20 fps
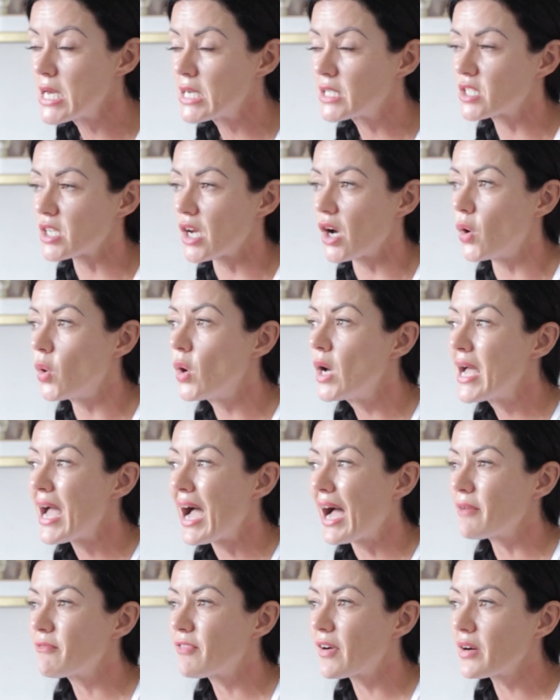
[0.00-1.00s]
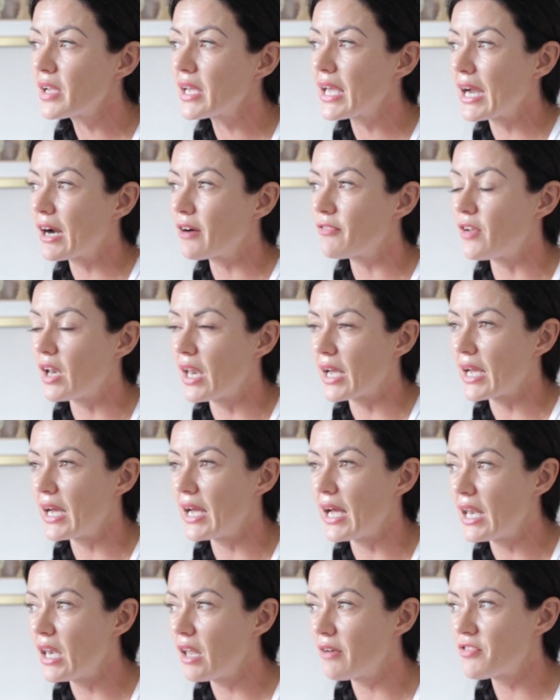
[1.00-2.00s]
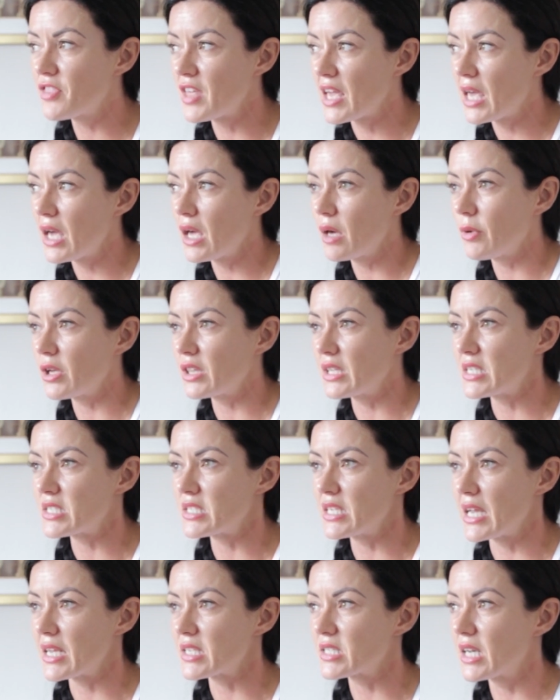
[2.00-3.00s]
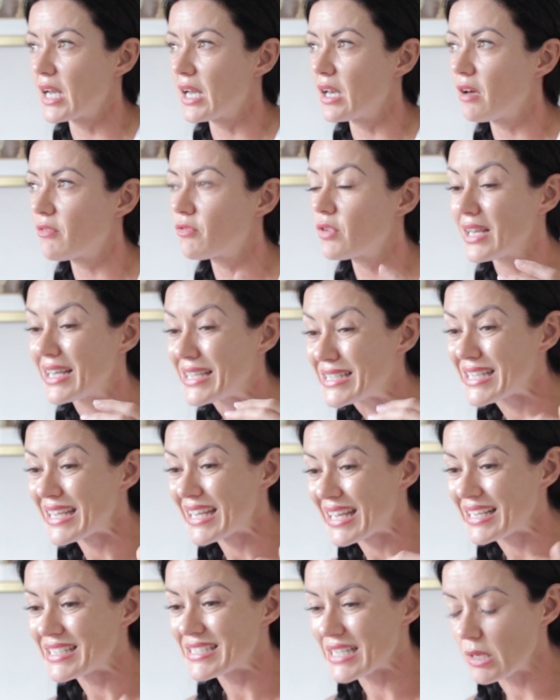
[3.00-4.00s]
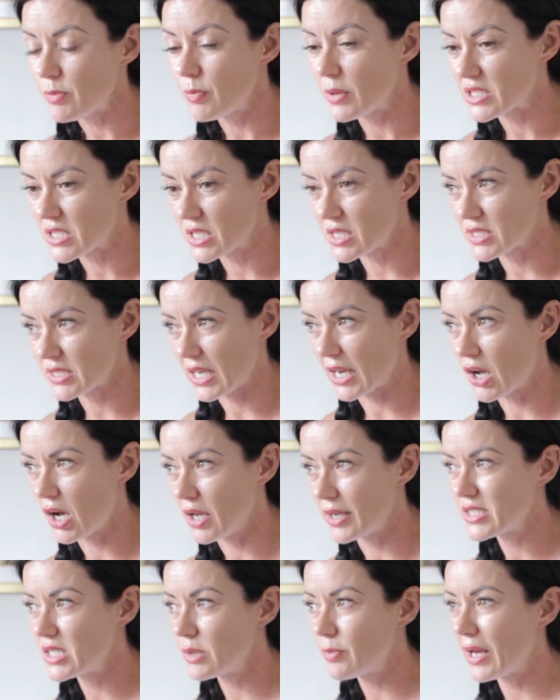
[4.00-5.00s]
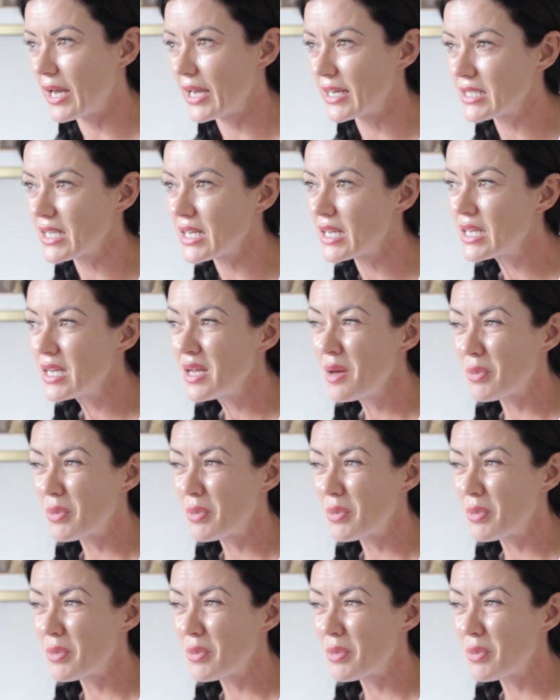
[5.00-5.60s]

So I'm very careful. Like I love thinking about these things and I love really digging deep into the psychology behind it.